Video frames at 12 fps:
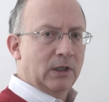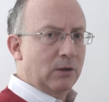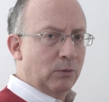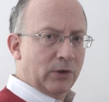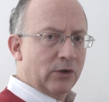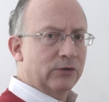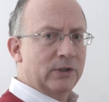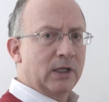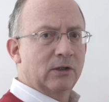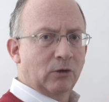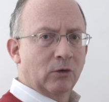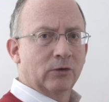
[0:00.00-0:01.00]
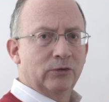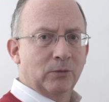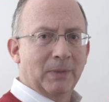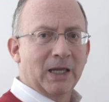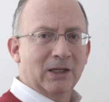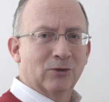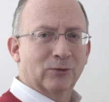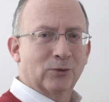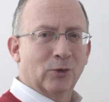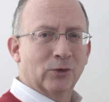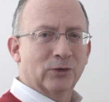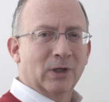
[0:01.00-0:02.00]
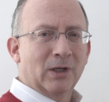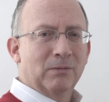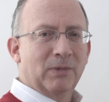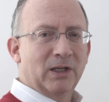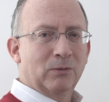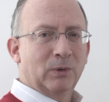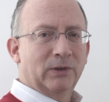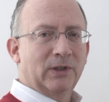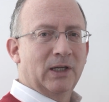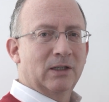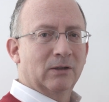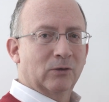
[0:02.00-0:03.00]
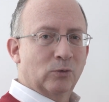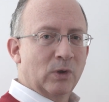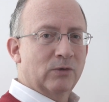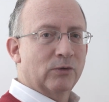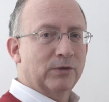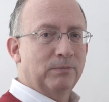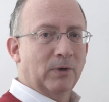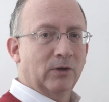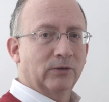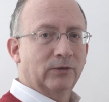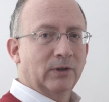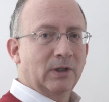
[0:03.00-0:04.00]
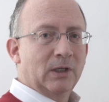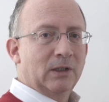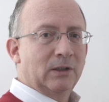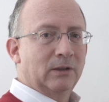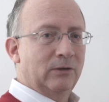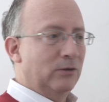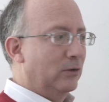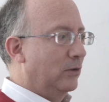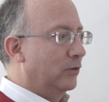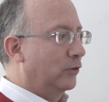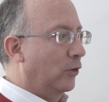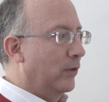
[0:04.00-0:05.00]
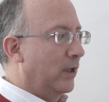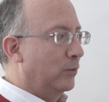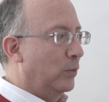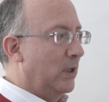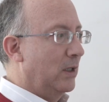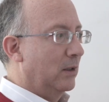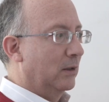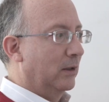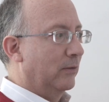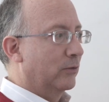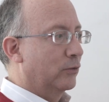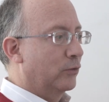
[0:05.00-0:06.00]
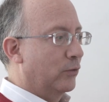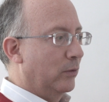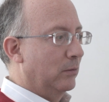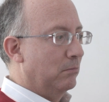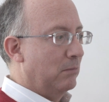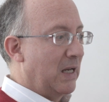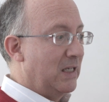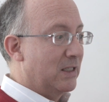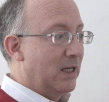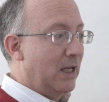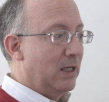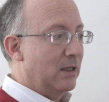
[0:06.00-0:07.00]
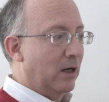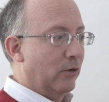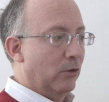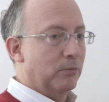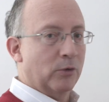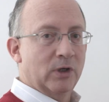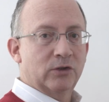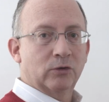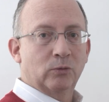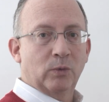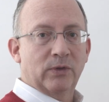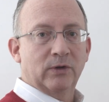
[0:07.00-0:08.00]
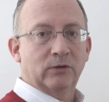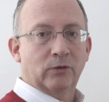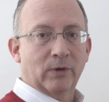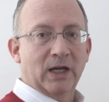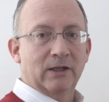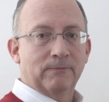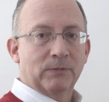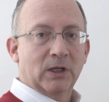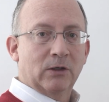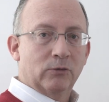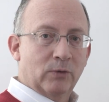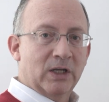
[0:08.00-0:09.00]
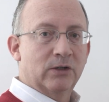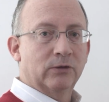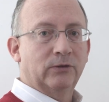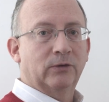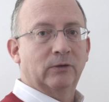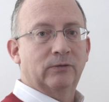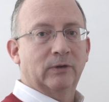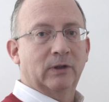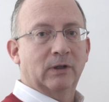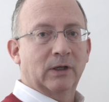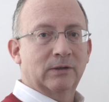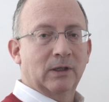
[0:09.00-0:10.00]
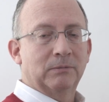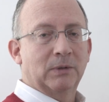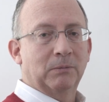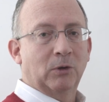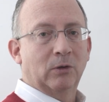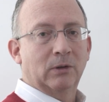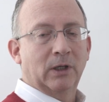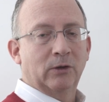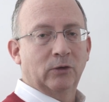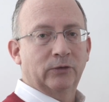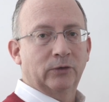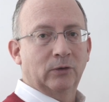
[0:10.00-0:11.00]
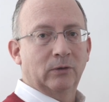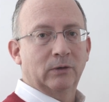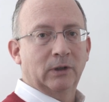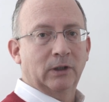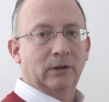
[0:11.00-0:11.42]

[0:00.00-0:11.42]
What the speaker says: It will not take all of the make, of course, but it will take a quick response so that we maintain our operation within the right ranges of acceptable and also